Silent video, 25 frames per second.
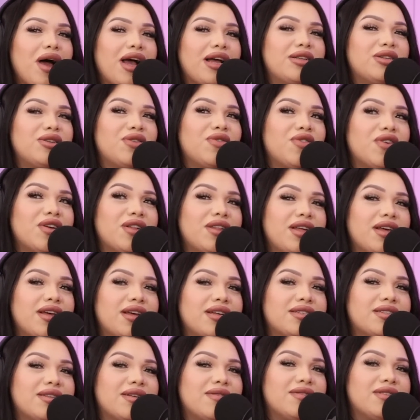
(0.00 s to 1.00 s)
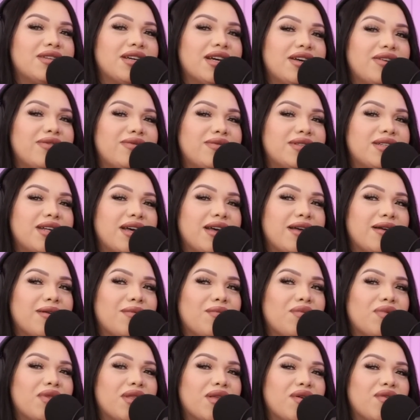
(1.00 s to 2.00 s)
do feel like sometimes like
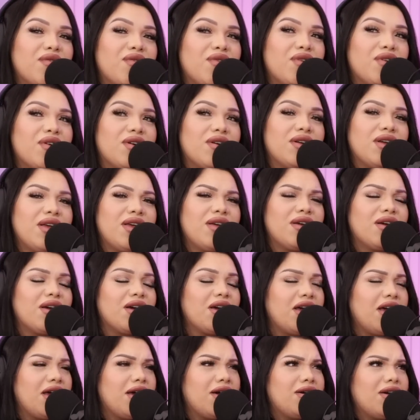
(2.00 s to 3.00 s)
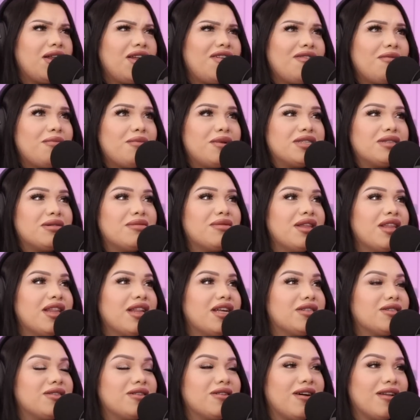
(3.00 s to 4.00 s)
it could even be something
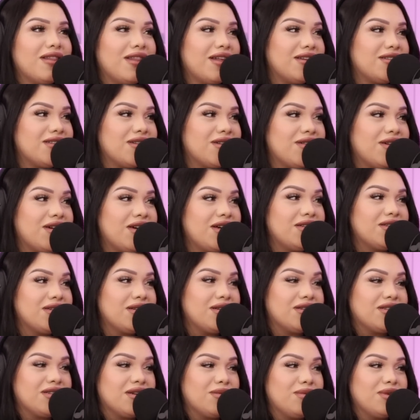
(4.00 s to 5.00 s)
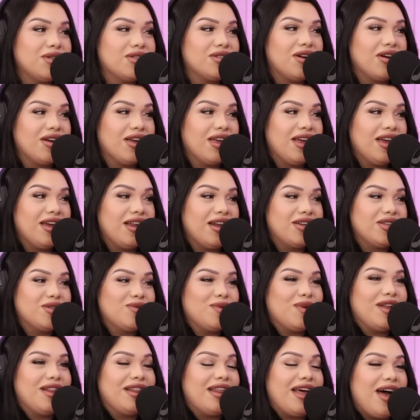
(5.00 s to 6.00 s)
that's not that serious and someone's talking and I just
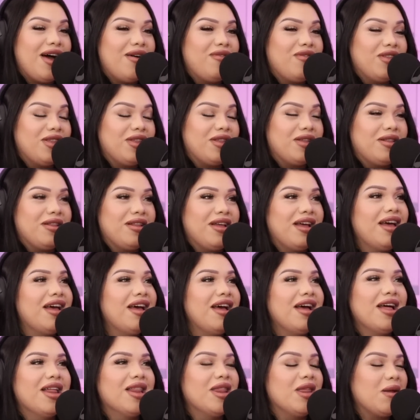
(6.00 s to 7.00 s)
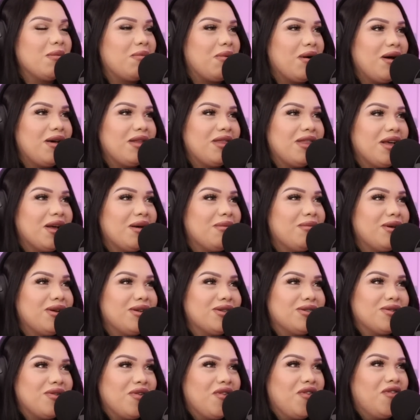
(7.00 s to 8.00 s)
want to laugh and they'd probably think I'm being
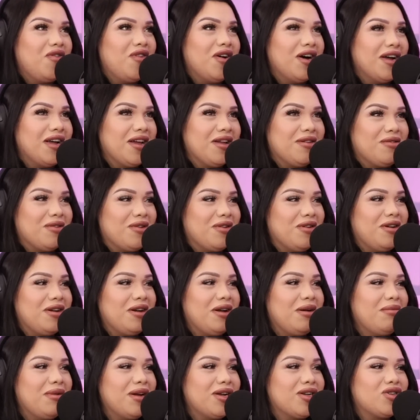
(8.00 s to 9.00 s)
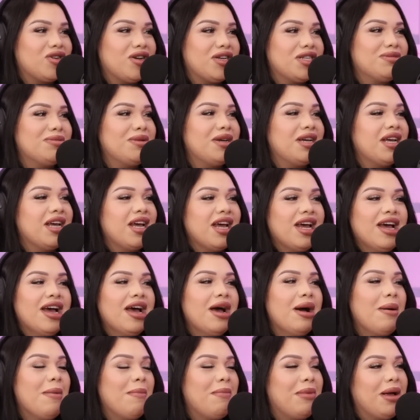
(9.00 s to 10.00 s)
so fucking rude and I'm like, trust me,
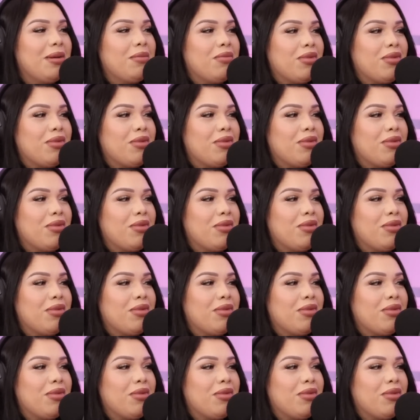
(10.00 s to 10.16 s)
my